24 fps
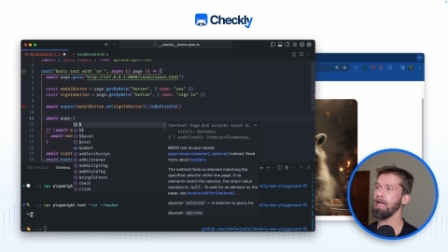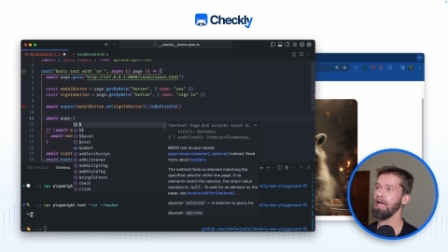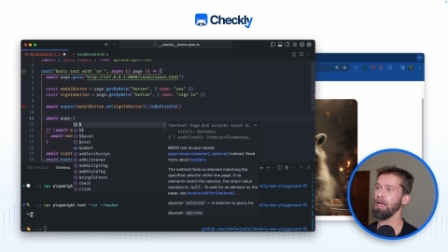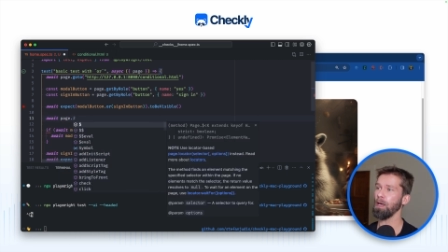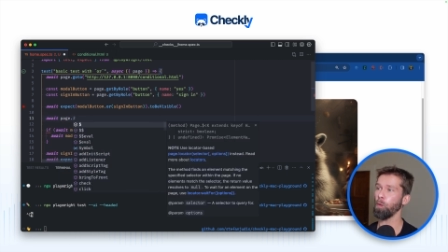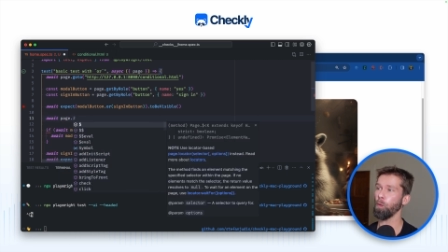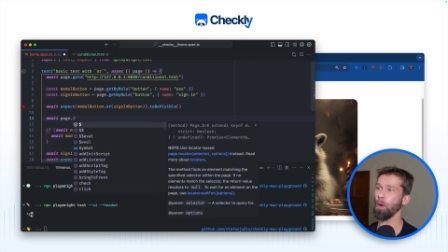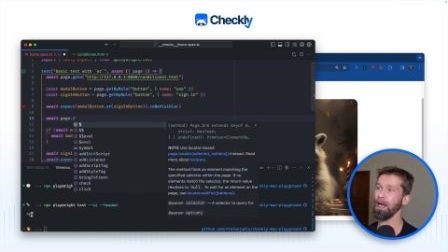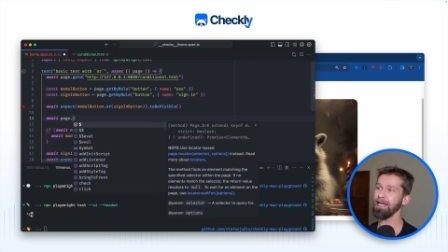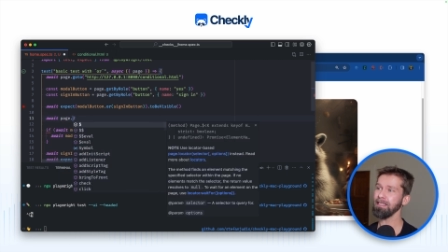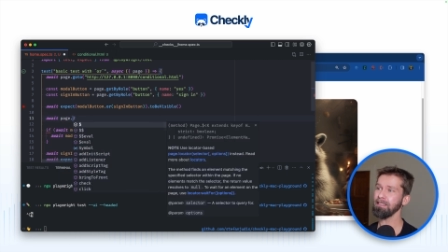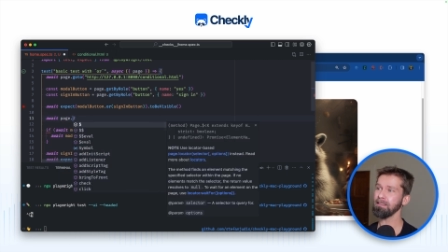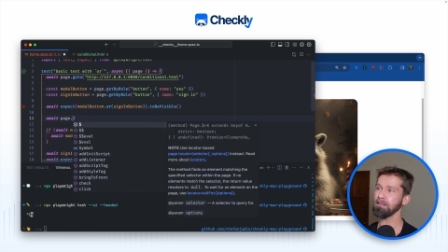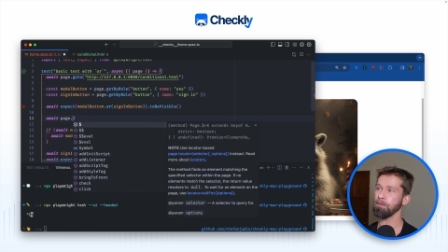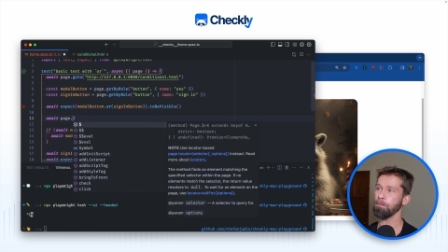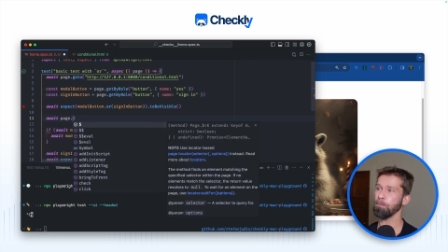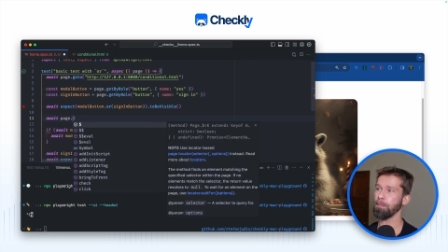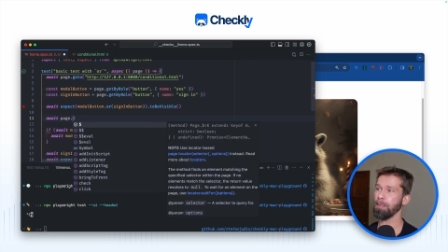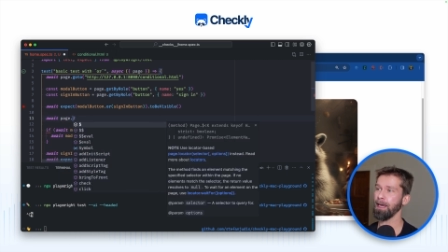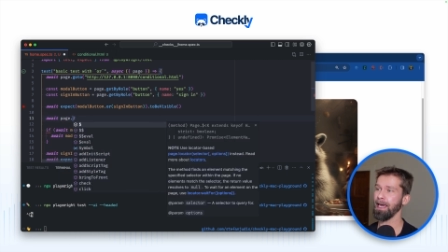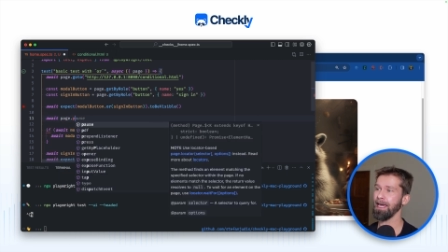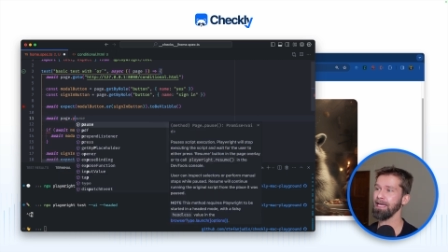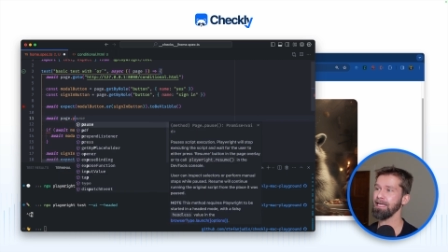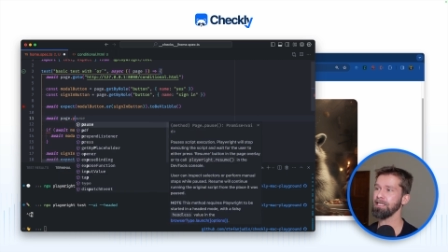await
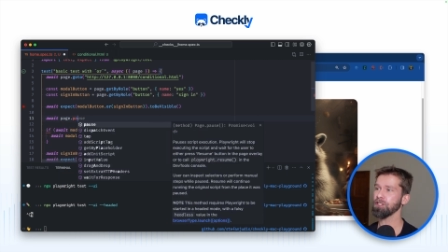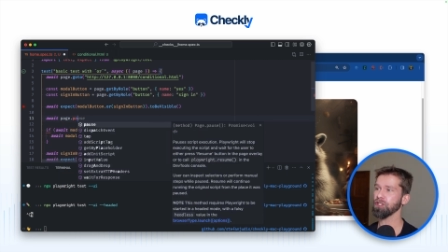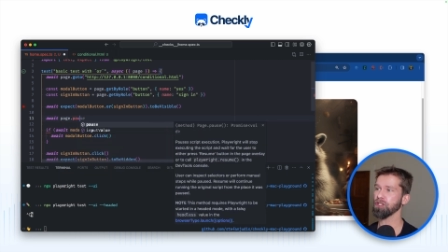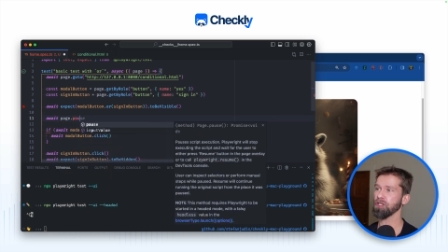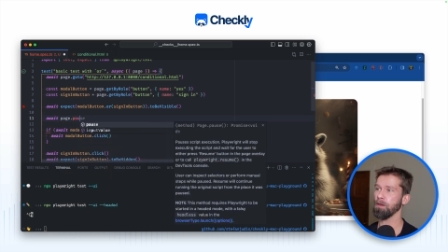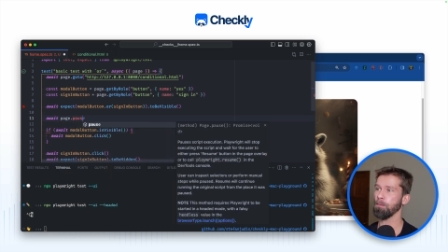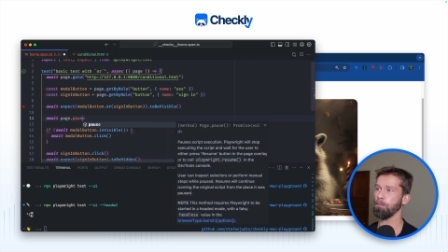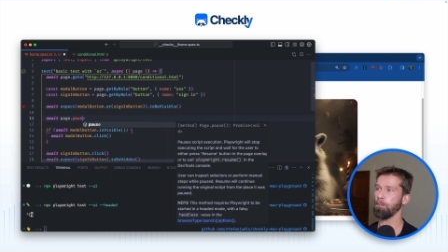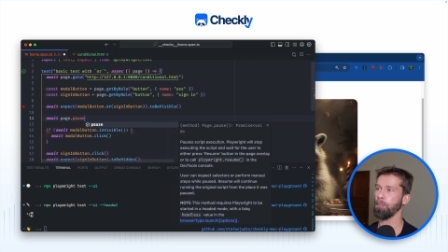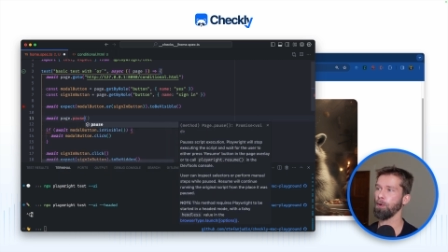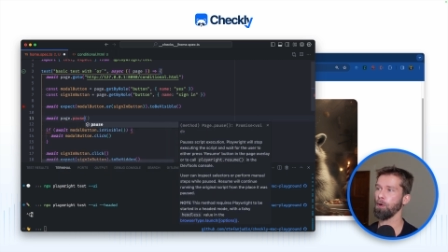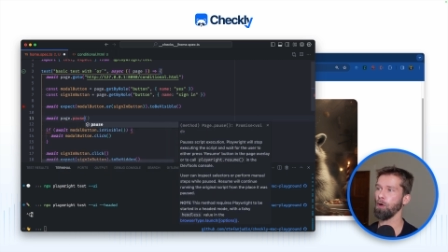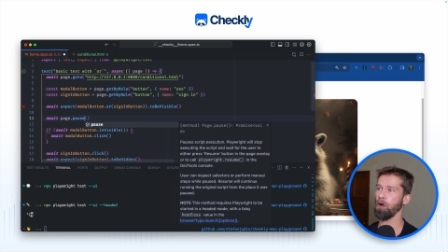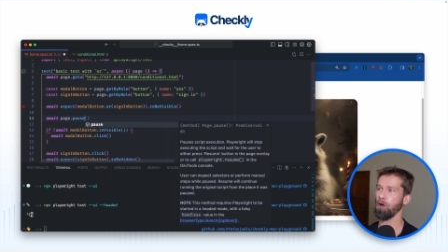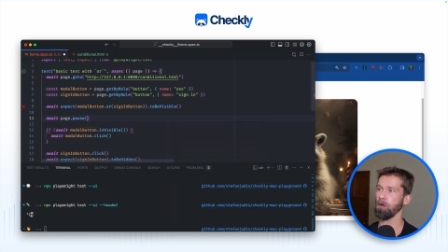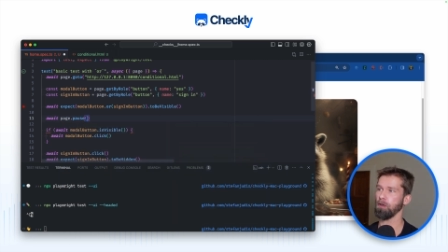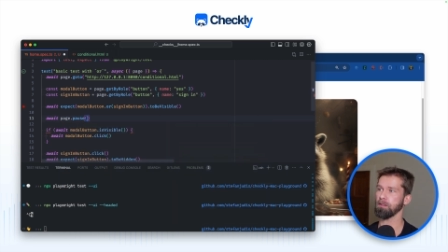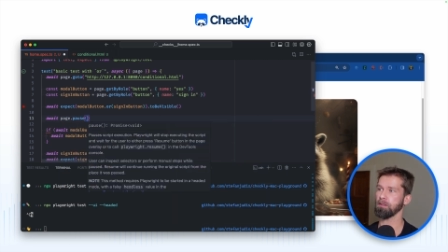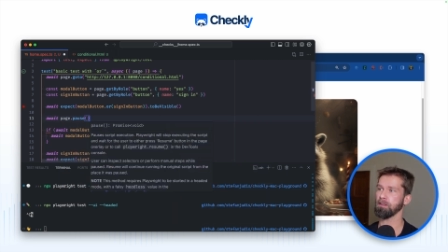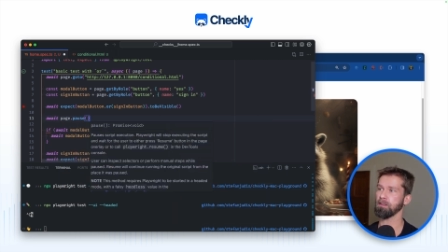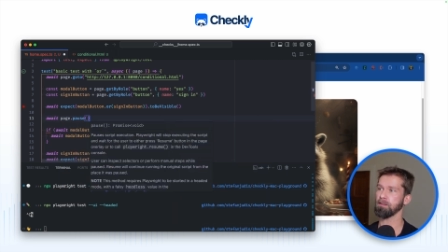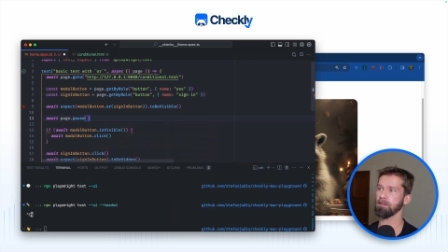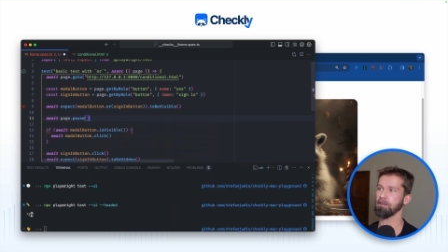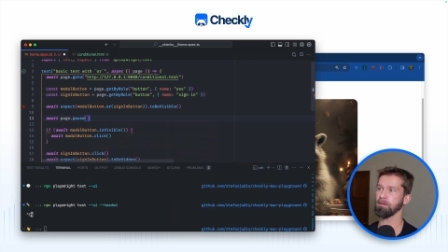page
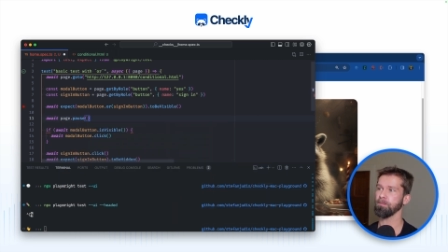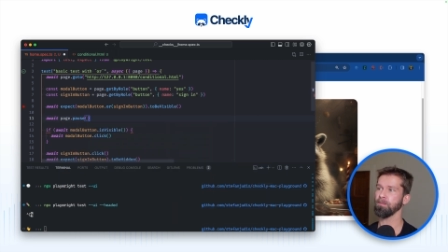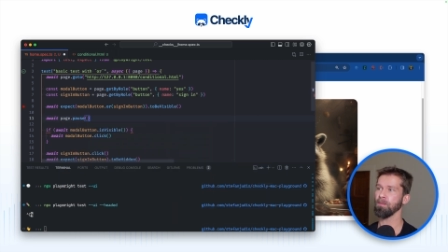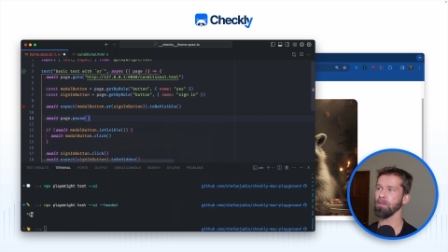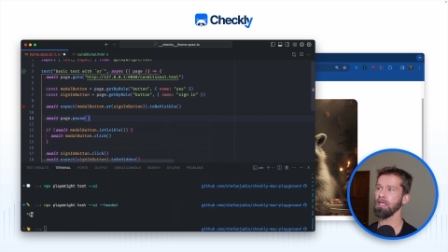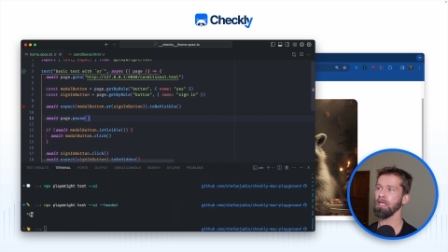pause.